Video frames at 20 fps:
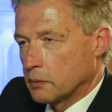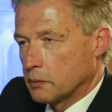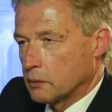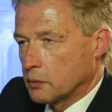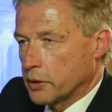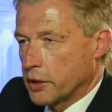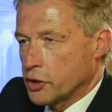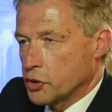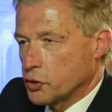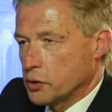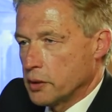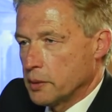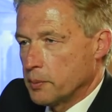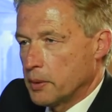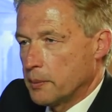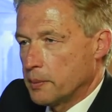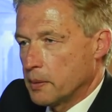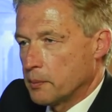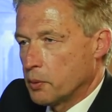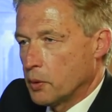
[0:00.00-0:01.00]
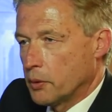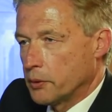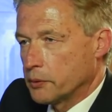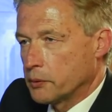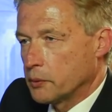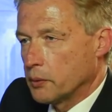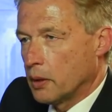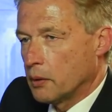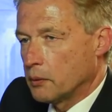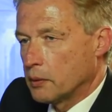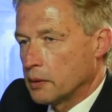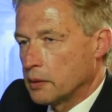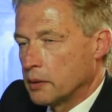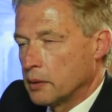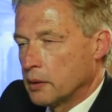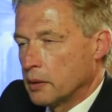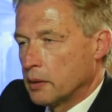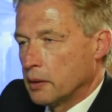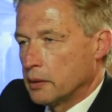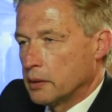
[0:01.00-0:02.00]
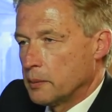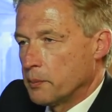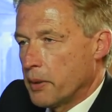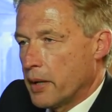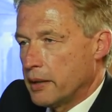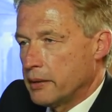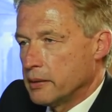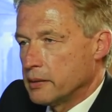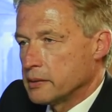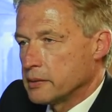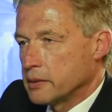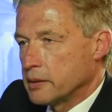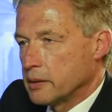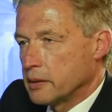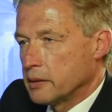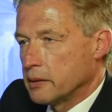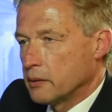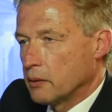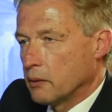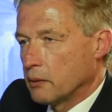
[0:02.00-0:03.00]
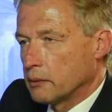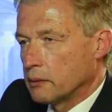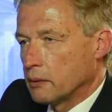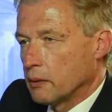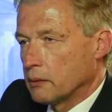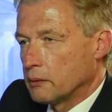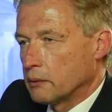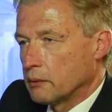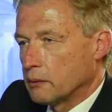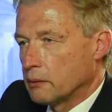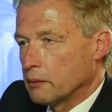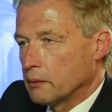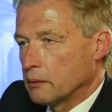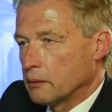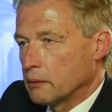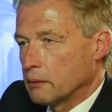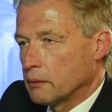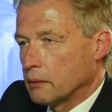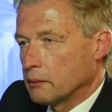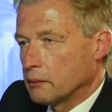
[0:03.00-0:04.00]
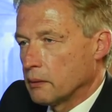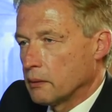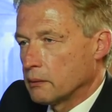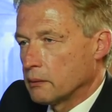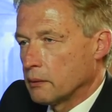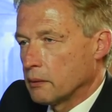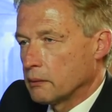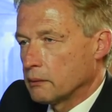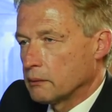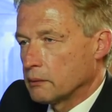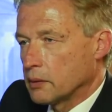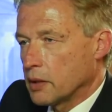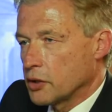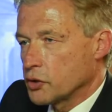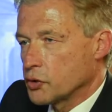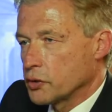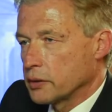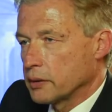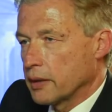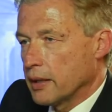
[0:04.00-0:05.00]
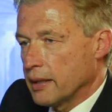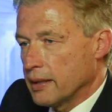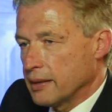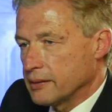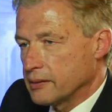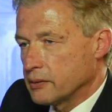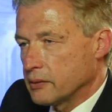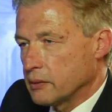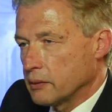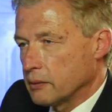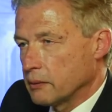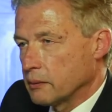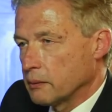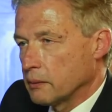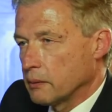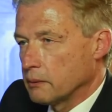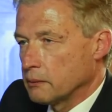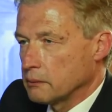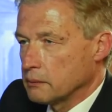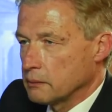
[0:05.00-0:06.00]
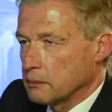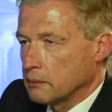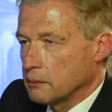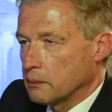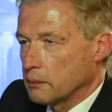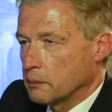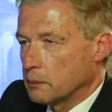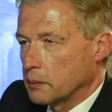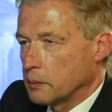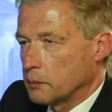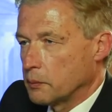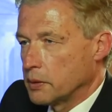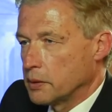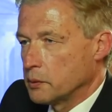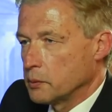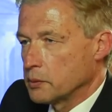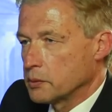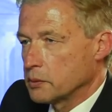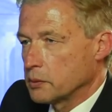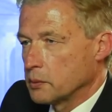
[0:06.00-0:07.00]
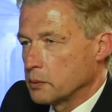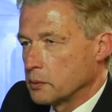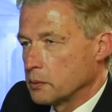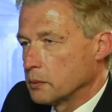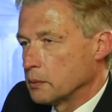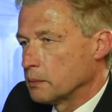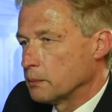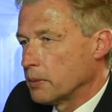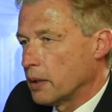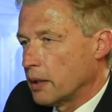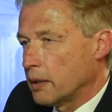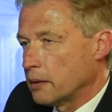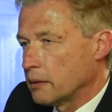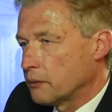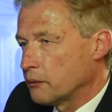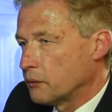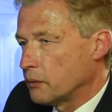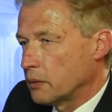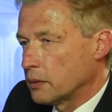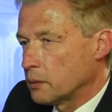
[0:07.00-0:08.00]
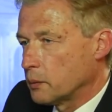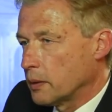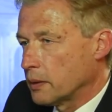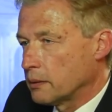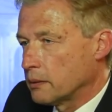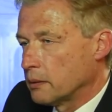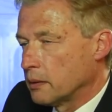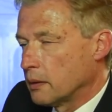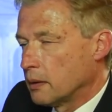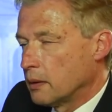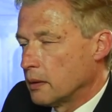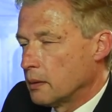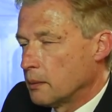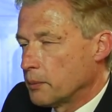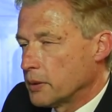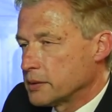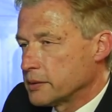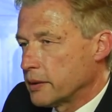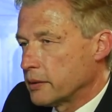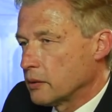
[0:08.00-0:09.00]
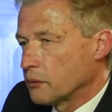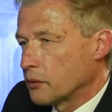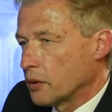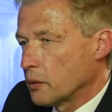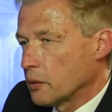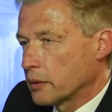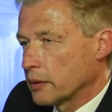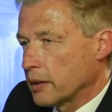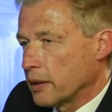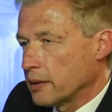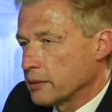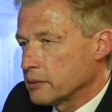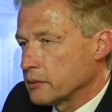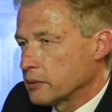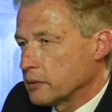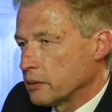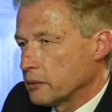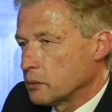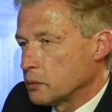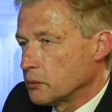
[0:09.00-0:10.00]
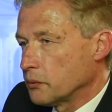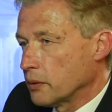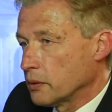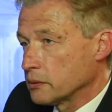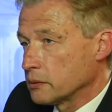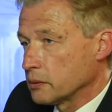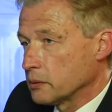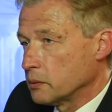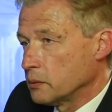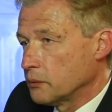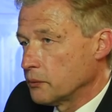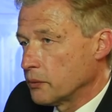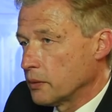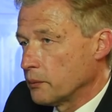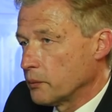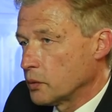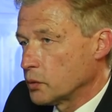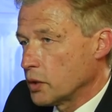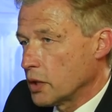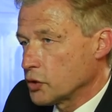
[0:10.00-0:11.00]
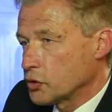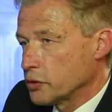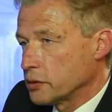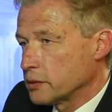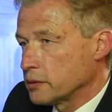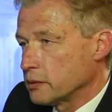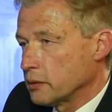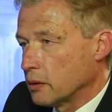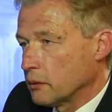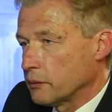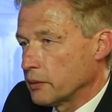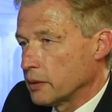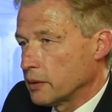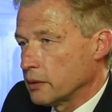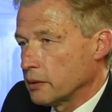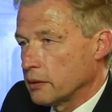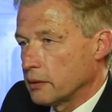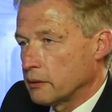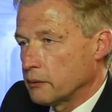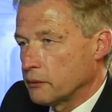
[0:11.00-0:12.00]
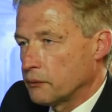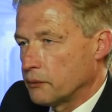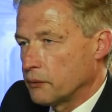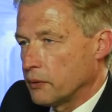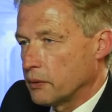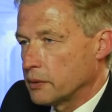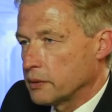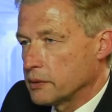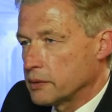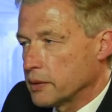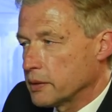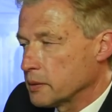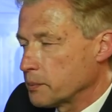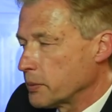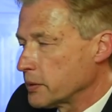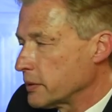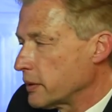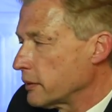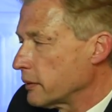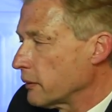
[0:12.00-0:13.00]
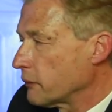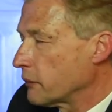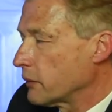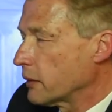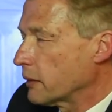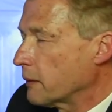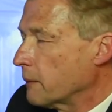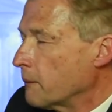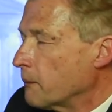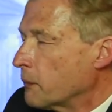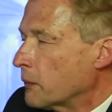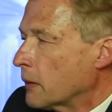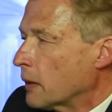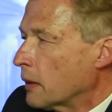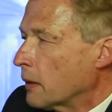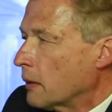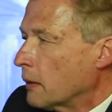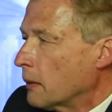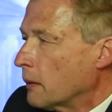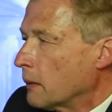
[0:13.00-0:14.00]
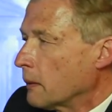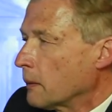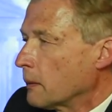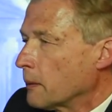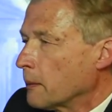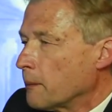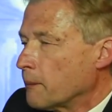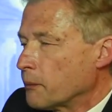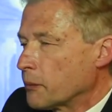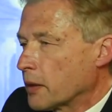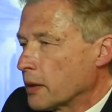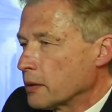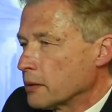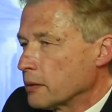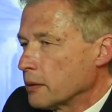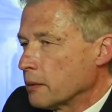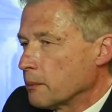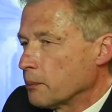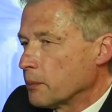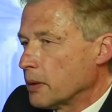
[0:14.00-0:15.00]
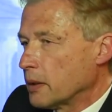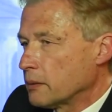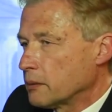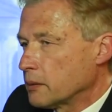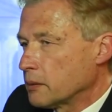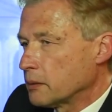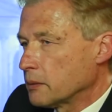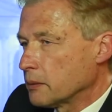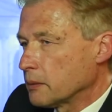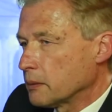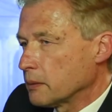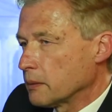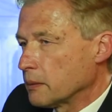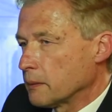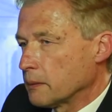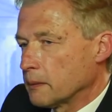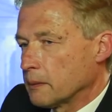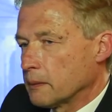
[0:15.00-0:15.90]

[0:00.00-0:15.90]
occasionally people point to our dependency on, on, uh, on, on, Russian gas. Uh, we used to buy 41 percent of our gas in 2002 from the Russians. Now we are at 36 percent, I think. Um, but uh,